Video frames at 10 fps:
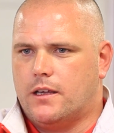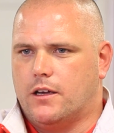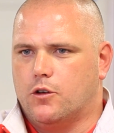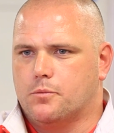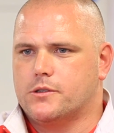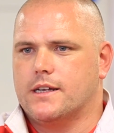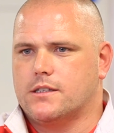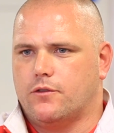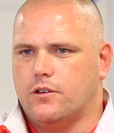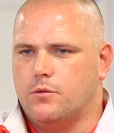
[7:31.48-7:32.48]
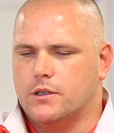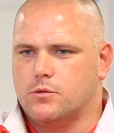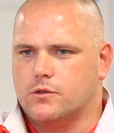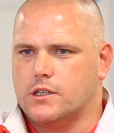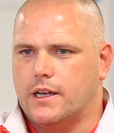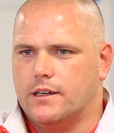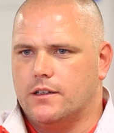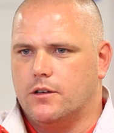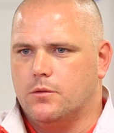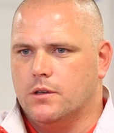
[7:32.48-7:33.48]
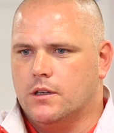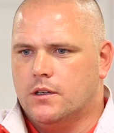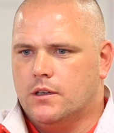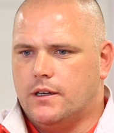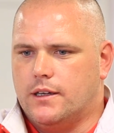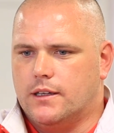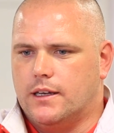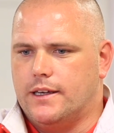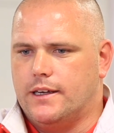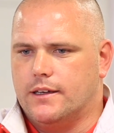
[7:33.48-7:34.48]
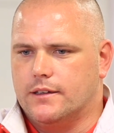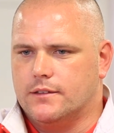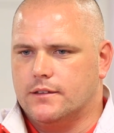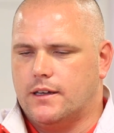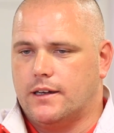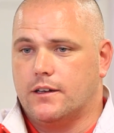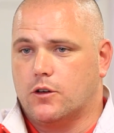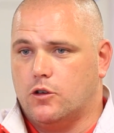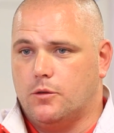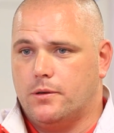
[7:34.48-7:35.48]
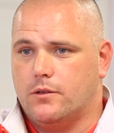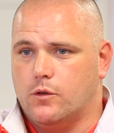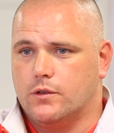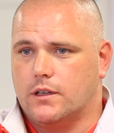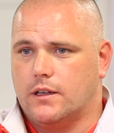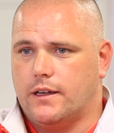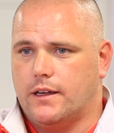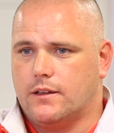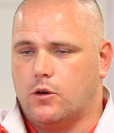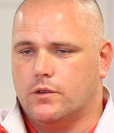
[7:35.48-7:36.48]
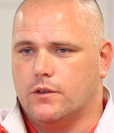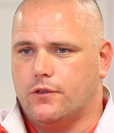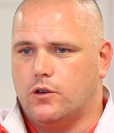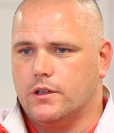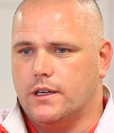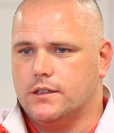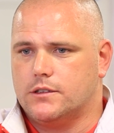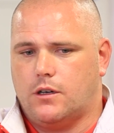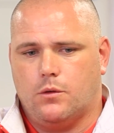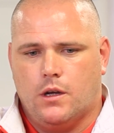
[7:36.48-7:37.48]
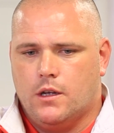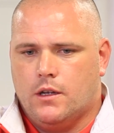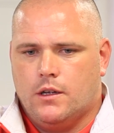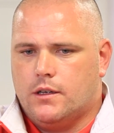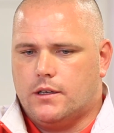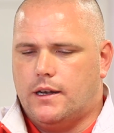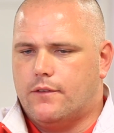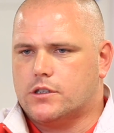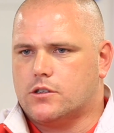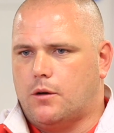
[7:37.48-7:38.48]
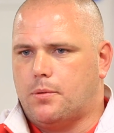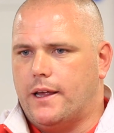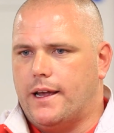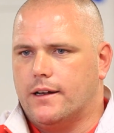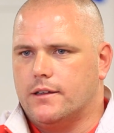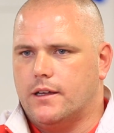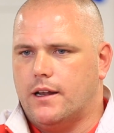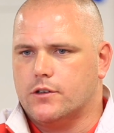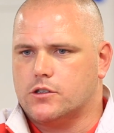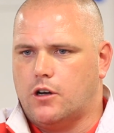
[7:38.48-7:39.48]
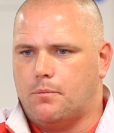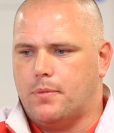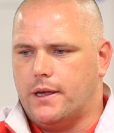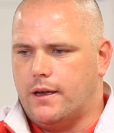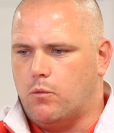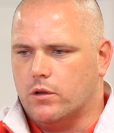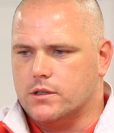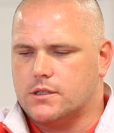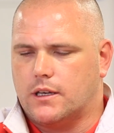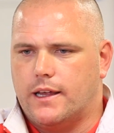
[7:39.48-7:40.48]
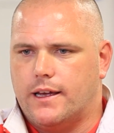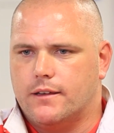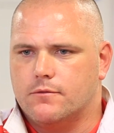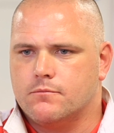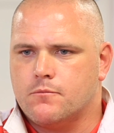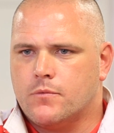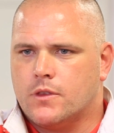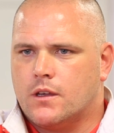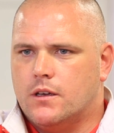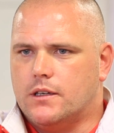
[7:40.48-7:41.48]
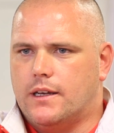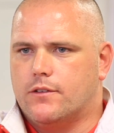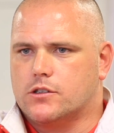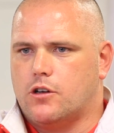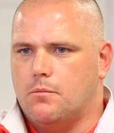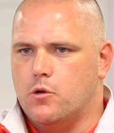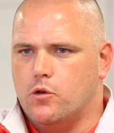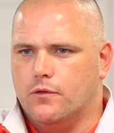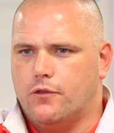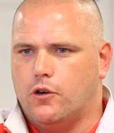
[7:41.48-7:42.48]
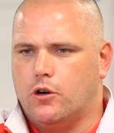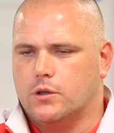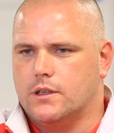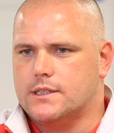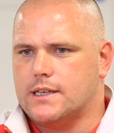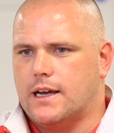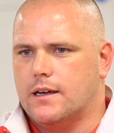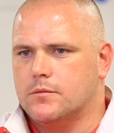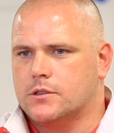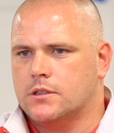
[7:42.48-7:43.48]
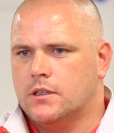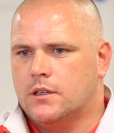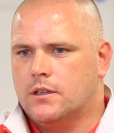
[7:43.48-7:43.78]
you can upset a few, which we certainly do in the league and in the cup over the 4 years. So you never stop learning, you never stop wanting to learn, you never stop moving forward at the times.